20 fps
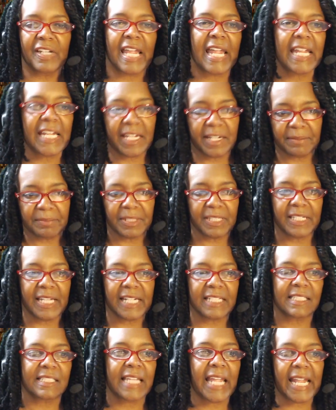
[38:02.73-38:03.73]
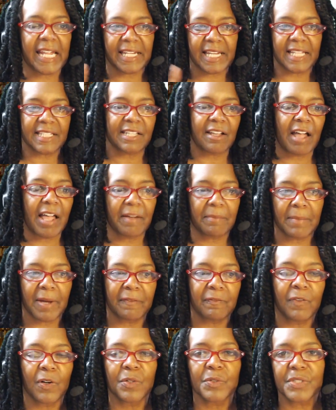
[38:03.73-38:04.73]
a.m. the next day. And that's how I have my
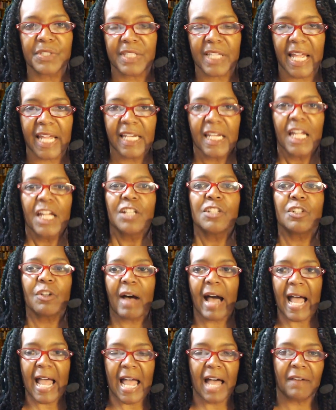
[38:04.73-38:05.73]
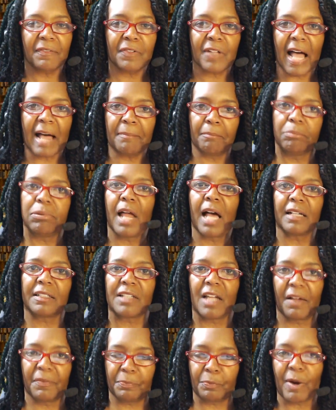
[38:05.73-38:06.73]
phone set. So I have I blocked
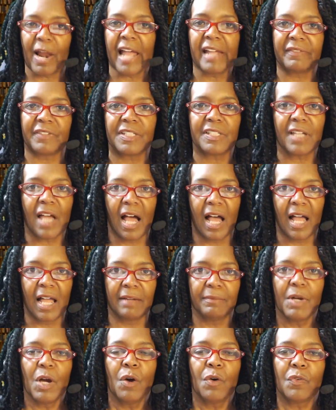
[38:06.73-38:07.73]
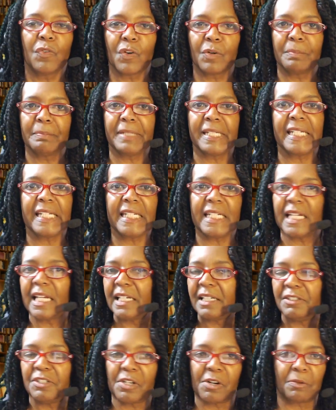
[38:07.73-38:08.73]
off private time for me
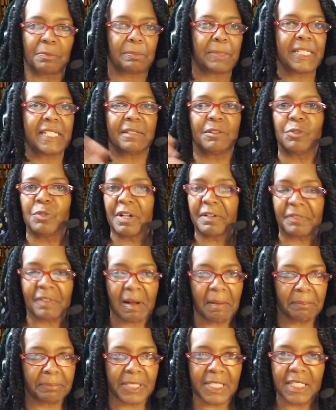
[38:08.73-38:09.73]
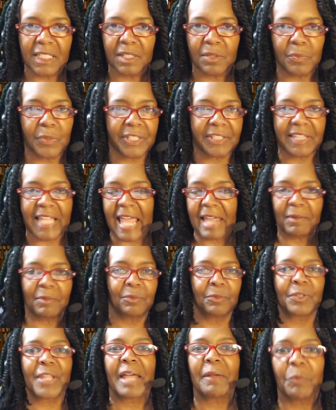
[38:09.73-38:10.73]
and you know me and whoever I'm dealing with that
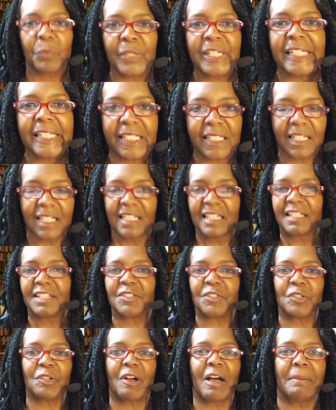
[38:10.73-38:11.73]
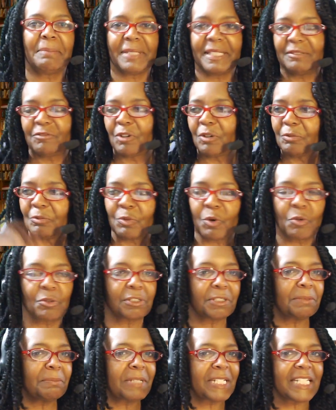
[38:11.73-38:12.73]
that week because you know I would be
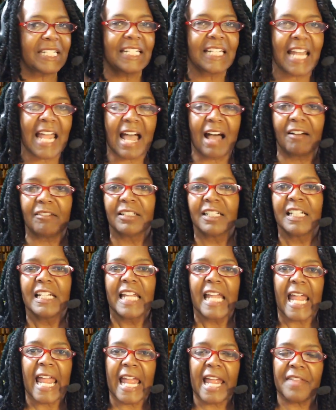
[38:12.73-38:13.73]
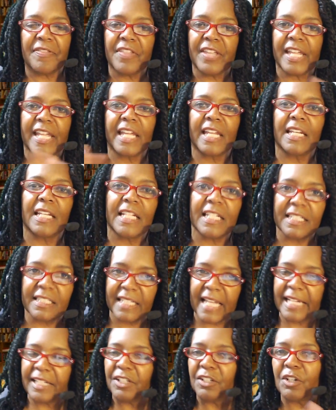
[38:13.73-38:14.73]
rolling them in and out. And then it's
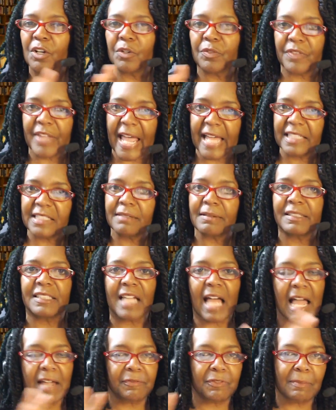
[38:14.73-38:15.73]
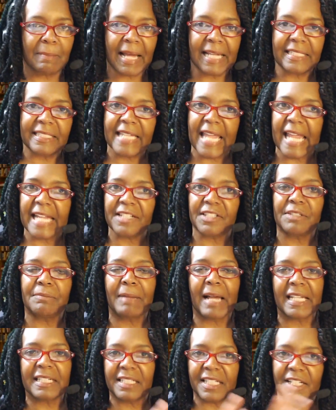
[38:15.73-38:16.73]
like, you know, that's my time for my dates and
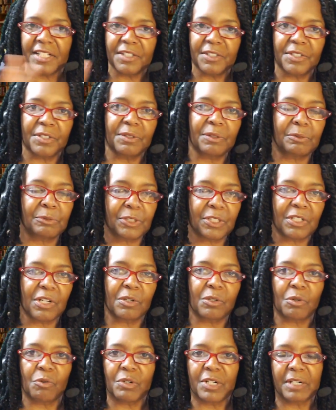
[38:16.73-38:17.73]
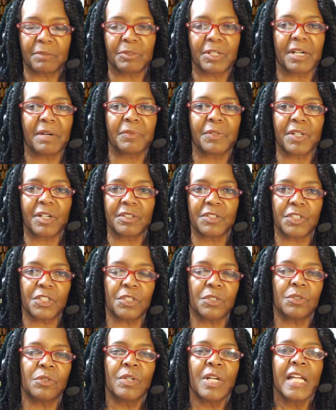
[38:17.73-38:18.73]
my dinner, or, you know, going to whatever we're going to
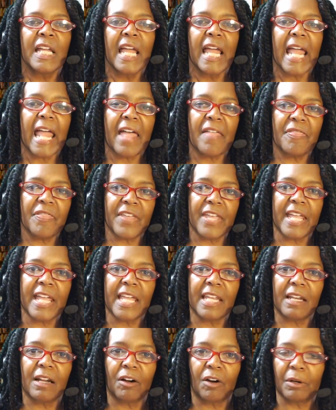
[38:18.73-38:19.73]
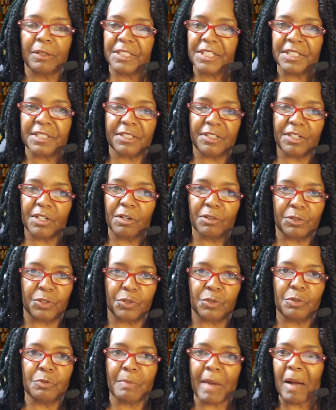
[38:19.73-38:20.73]
do. And then, or just, you know,
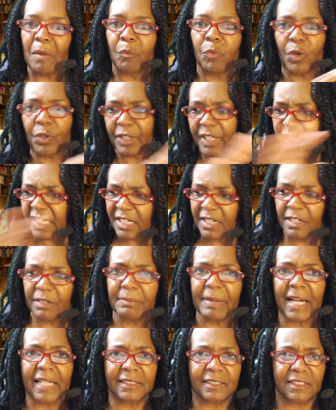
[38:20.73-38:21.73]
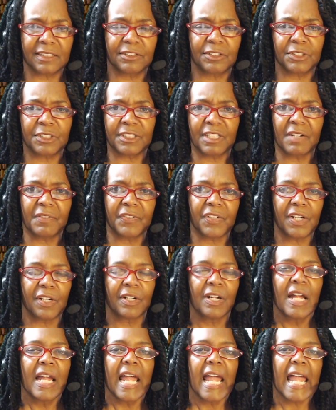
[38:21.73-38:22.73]
do my work here, my stuff here.
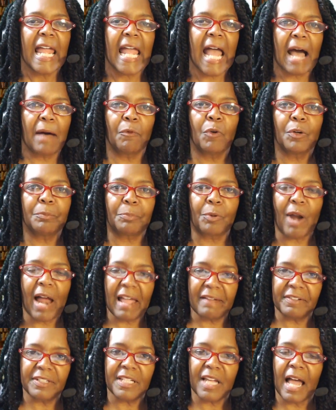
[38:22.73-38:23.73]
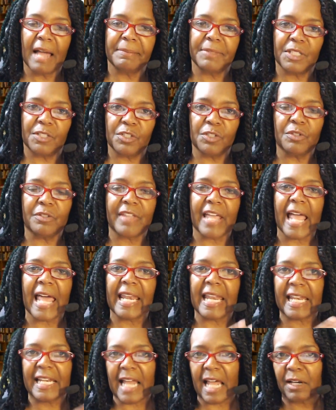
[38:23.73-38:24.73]
I want private time to do
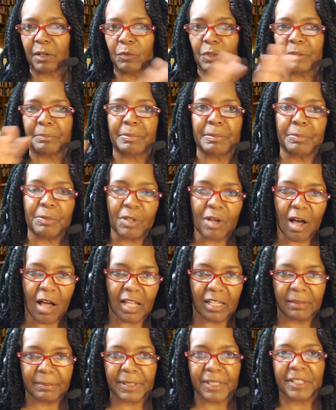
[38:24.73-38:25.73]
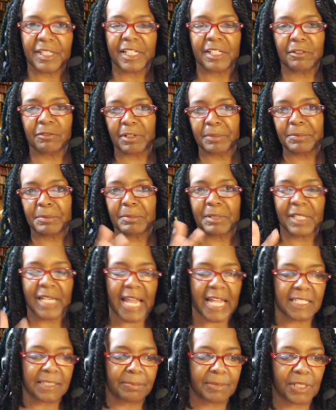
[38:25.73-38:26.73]
that. And I don't want people calling me and interrupting me and
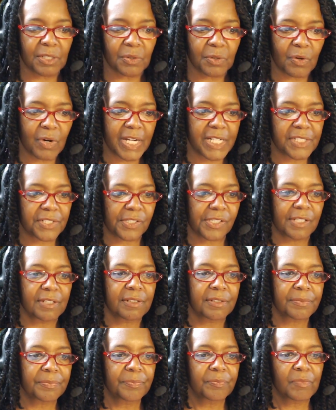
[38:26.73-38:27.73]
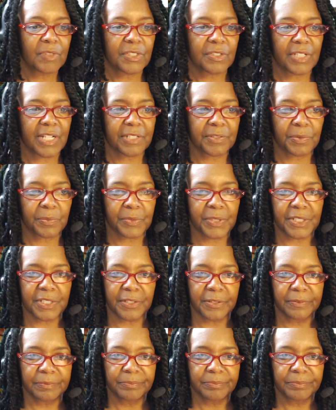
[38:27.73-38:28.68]
asking me no questions. So that's what we do.